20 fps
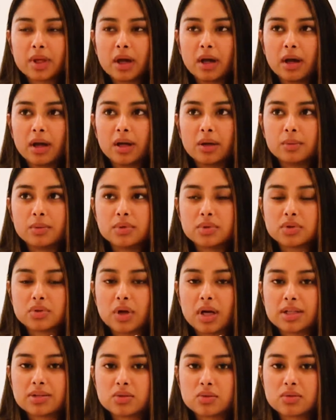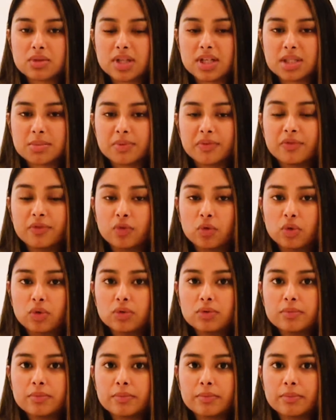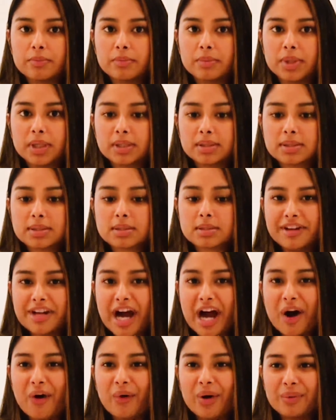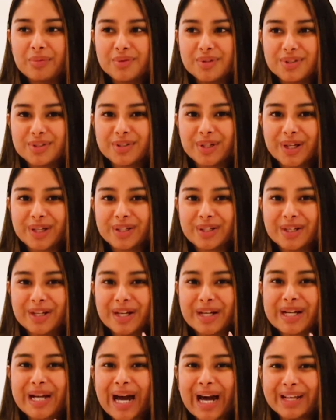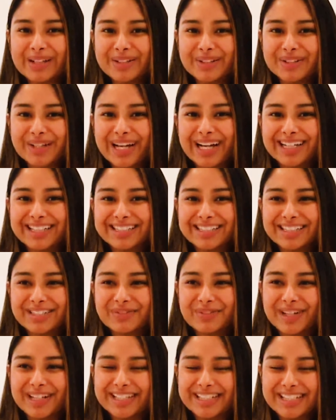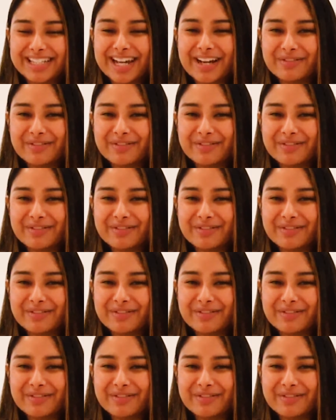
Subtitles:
I was not as organised before, but now I'm just like a calendar addict where I need